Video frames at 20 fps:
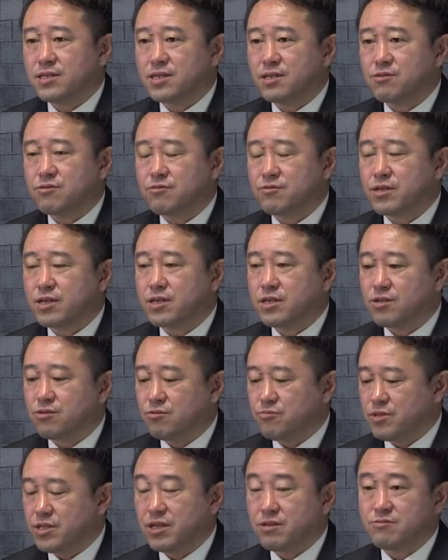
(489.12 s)
The fixed
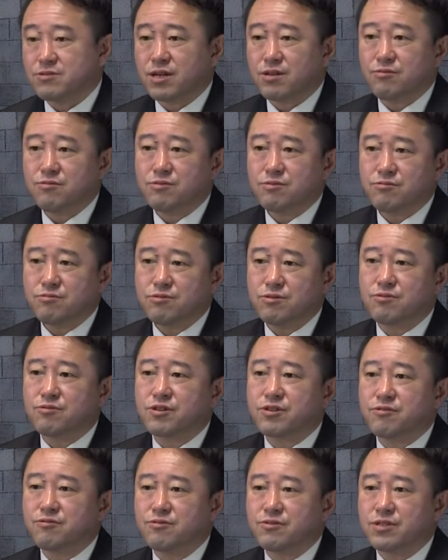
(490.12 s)
line
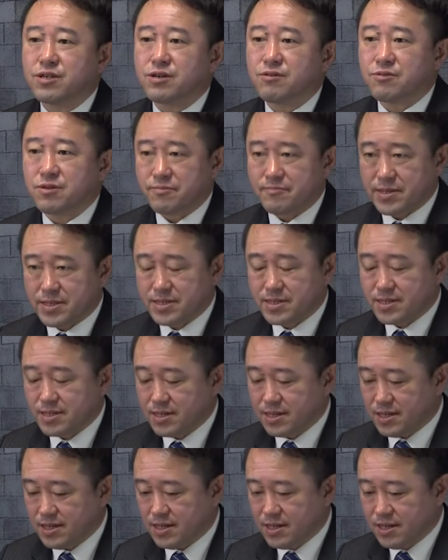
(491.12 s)
communication, mobile
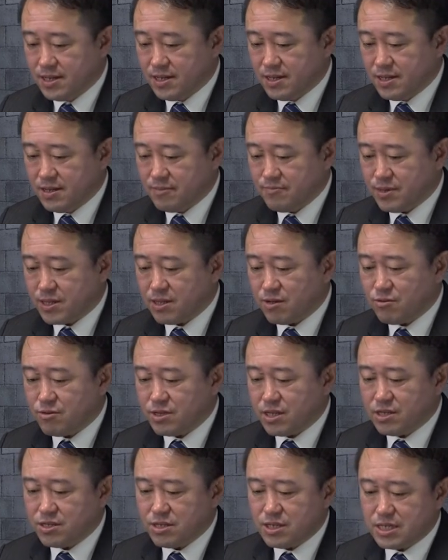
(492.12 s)
communication,
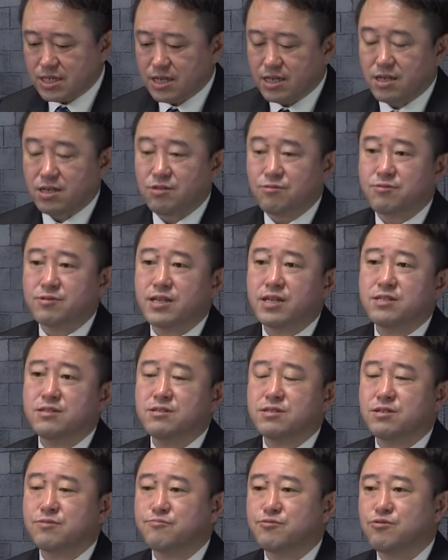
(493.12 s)
and
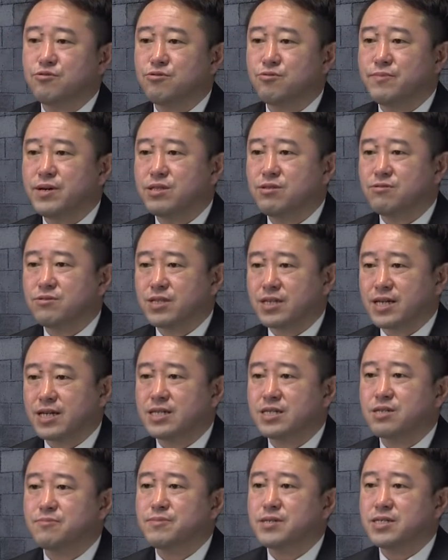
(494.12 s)
broadband business has
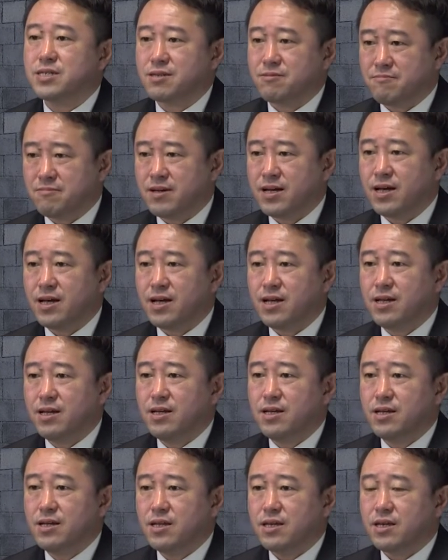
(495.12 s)
been steadily
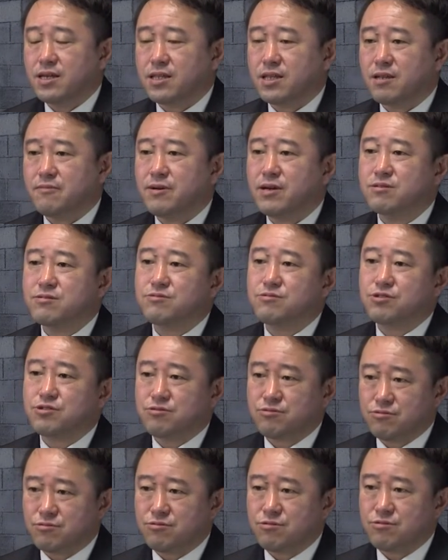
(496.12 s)
growing due to
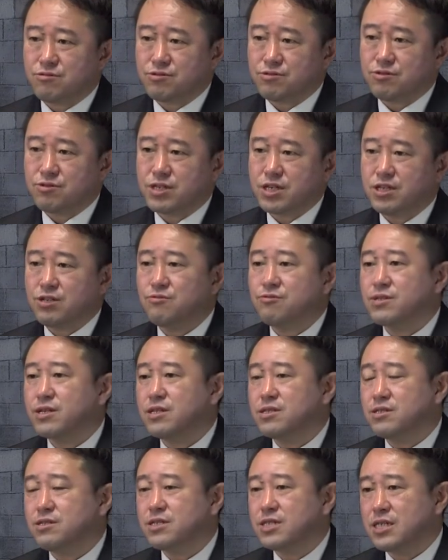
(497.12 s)
mobile
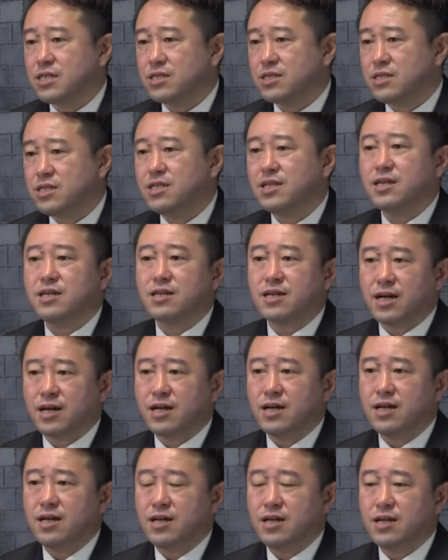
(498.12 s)
phones for corporate
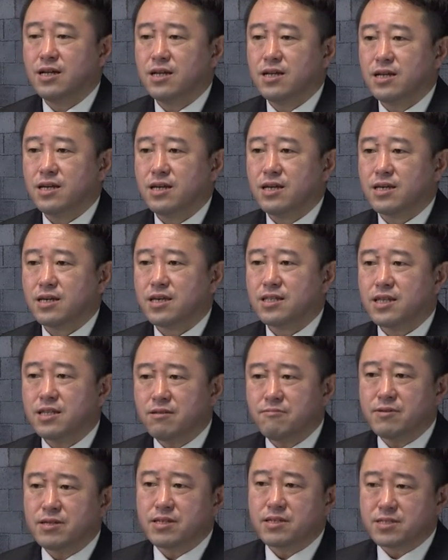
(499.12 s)
use being
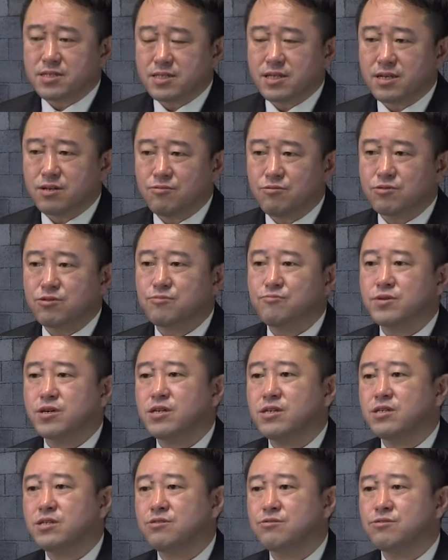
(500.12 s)
in demand for
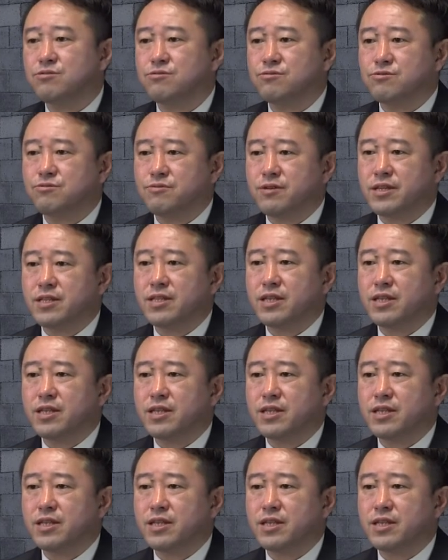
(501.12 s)
teleworking,